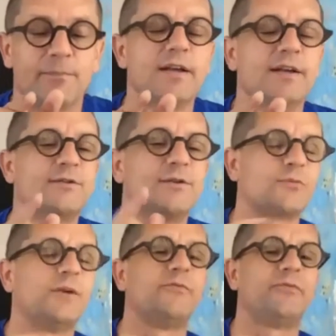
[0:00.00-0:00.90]
So it's
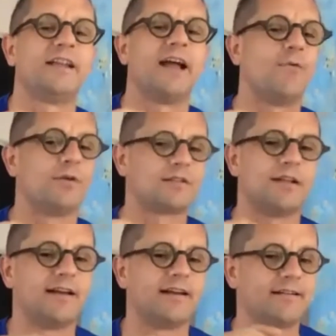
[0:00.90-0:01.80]
really funny. I was
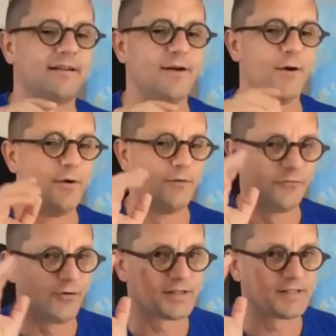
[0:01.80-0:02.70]
like,
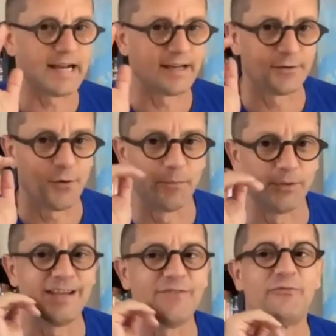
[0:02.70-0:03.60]
for a second,
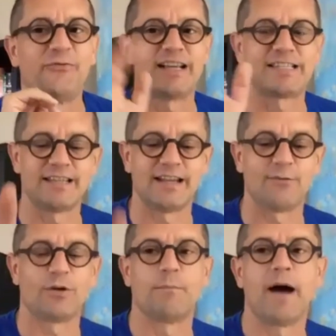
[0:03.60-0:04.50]
completely fascinating
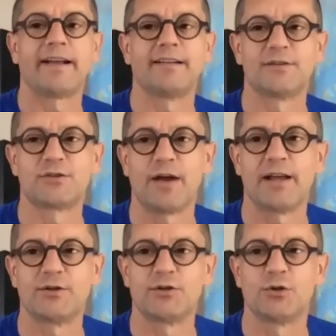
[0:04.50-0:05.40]
what Michael is trying
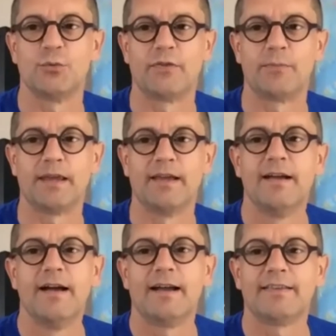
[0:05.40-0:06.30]
to do with me.
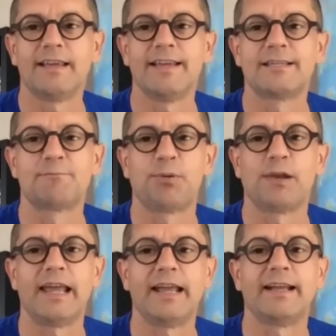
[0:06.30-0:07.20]
I think he's
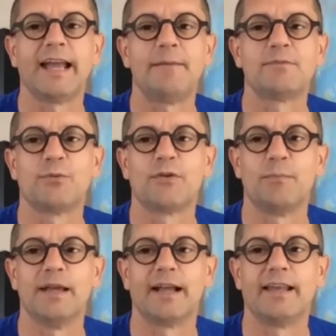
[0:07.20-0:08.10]
playing games with
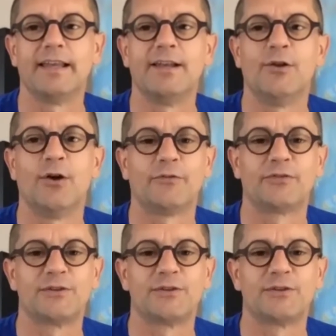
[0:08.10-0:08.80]
me again. He loves to